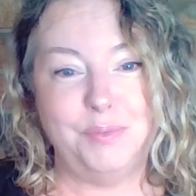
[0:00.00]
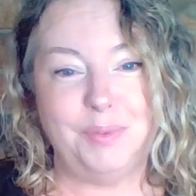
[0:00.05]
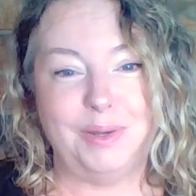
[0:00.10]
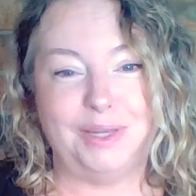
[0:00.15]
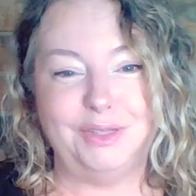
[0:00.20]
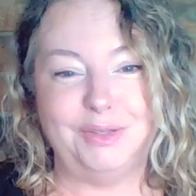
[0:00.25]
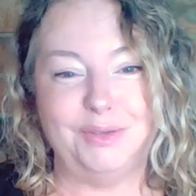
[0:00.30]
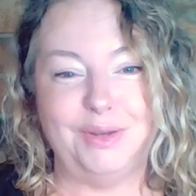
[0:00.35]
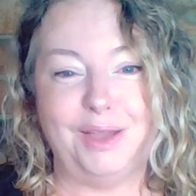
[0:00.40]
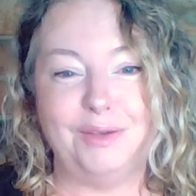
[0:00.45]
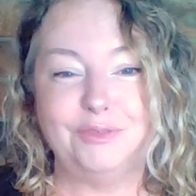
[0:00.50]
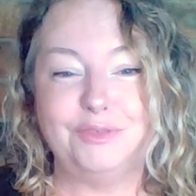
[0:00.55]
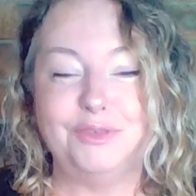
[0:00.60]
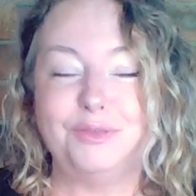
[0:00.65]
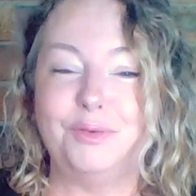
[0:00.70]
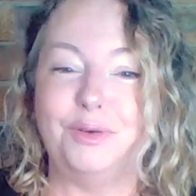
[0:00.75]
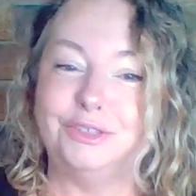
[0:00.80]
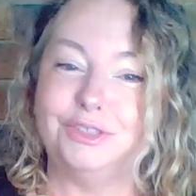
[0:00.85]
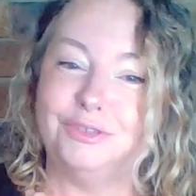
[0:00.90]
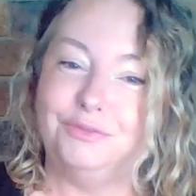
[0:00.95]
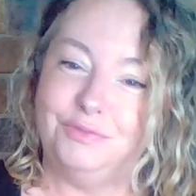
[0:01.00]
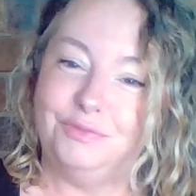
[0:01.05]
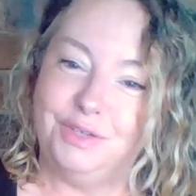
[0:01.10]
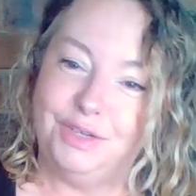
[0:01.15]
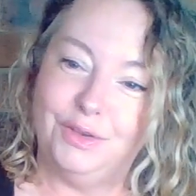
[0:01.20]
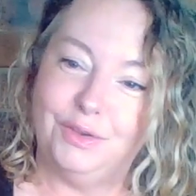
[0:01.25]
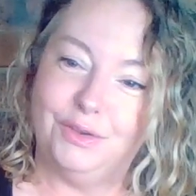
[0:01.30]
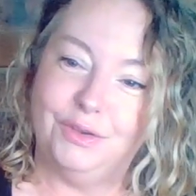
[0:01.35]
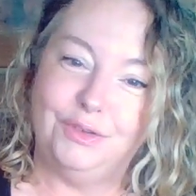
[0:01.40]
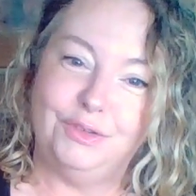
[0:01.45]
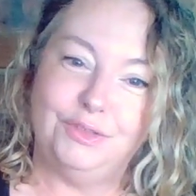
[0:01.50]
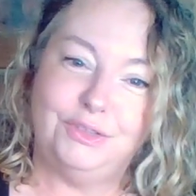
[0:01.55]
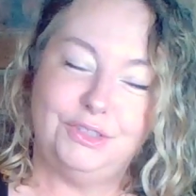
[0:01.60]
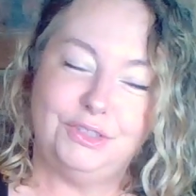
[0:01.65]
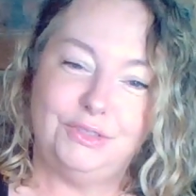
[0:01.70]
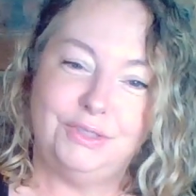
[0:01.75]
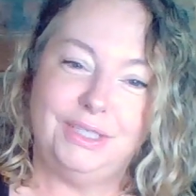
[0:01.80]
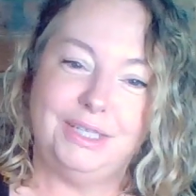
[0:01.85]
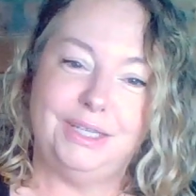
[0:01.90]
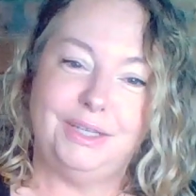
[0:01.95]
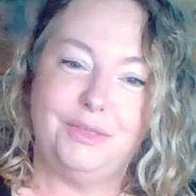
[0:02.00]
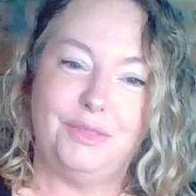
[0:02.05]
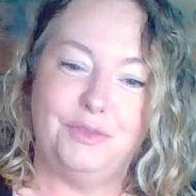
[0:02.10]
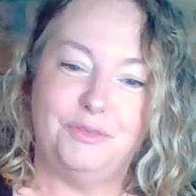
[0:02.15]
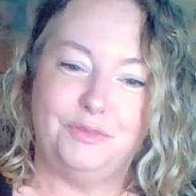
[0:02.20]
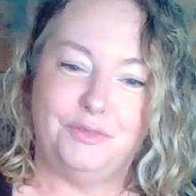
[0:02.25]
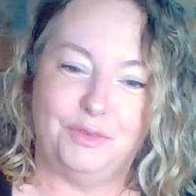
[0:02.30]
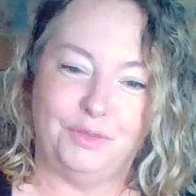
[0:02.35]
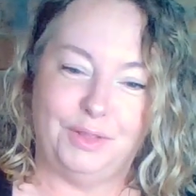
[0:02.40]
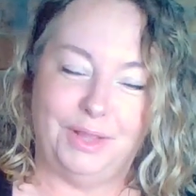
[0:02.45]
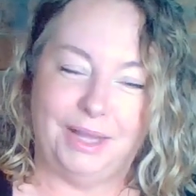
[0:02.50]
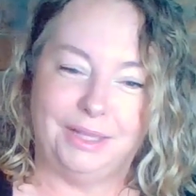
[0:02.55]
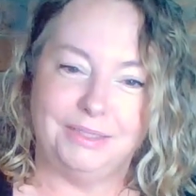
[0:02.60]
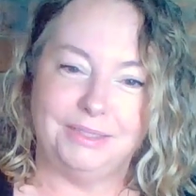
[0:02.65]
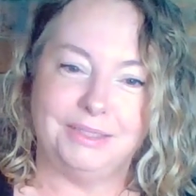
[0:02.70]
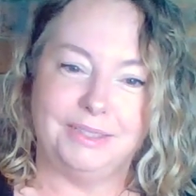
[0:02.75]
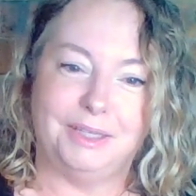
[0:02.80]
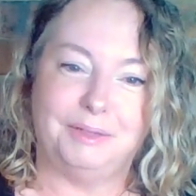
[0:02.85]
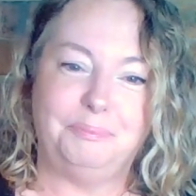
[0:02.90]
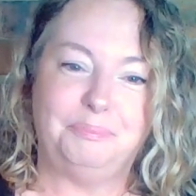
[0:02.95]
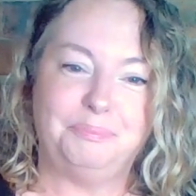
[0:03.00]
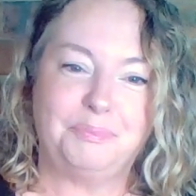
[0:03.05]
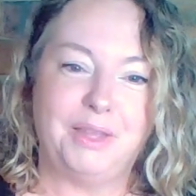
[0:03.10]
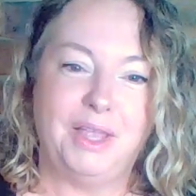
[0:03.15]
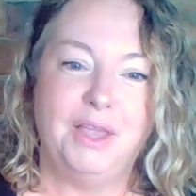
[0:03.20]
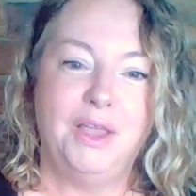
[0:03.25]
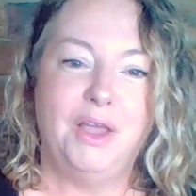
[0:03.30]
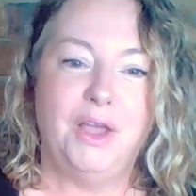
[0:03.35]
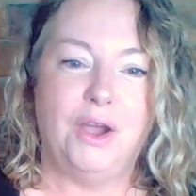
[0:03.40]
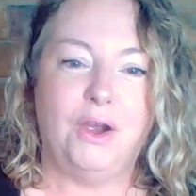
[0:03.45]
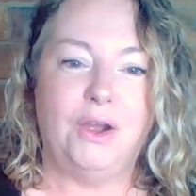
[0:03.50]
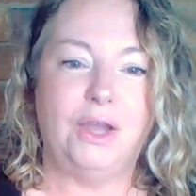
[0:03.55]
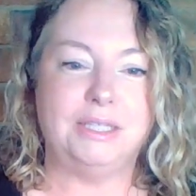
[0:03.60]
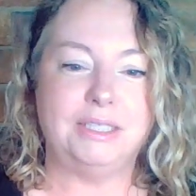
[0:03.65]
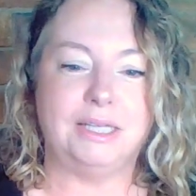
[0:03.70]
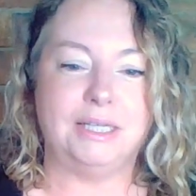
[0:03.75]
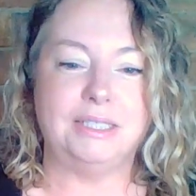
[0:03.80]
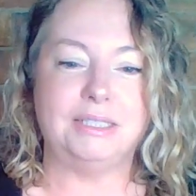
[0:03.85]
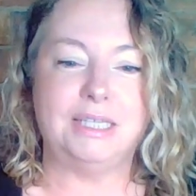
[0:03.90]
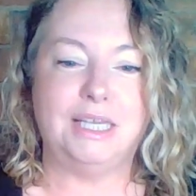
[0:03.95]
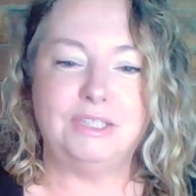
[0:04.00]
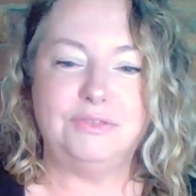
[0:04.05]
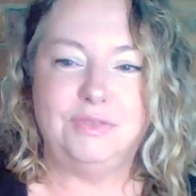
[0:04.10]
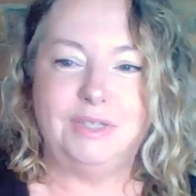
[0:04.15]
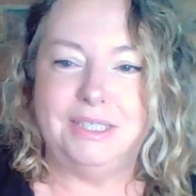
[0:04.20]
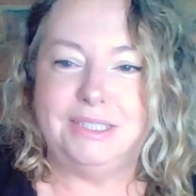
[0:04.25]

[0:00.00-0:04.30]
but you'll have to watch the video to hear the full answer. All right, darlings, thanks for